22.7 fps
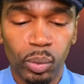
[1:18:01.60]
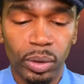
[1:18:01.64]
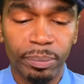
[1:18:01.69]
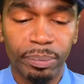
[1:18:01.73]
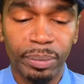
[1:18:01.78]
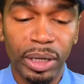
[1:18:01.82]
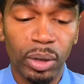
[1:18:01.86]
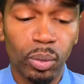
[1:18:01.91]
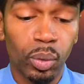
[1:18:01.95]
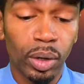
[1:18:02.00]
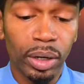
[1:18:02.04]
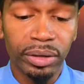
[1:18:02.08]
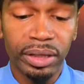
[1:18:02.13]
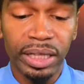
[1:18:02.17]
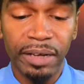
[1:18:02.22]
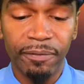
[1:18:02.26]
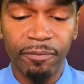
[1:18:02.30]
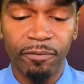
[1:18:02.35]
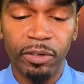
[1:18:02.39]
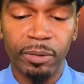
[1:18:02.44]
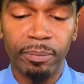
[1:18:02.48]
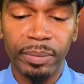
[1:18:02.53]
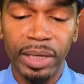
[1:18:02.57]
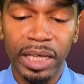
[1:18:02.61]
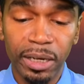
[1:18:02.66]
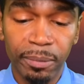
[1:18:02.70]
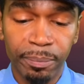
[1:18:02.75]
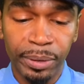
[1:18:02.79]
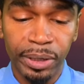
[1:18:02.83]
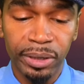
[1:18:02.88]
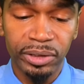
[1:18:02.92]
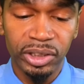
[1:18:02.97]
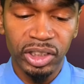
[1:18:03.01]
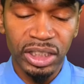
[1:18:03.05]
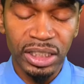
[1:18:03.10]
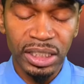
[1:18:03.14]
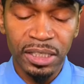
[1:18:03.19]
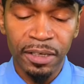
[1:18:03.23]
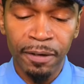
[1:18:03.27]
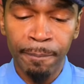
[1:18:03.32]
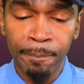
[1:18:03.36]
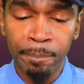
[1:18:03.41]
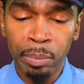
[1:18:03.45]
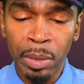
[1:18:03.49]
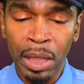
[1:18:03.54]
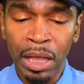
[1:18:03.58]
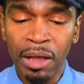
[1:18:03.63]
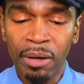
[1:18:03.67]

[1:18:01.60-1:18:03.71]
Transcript: would be worth it for me to purchase them.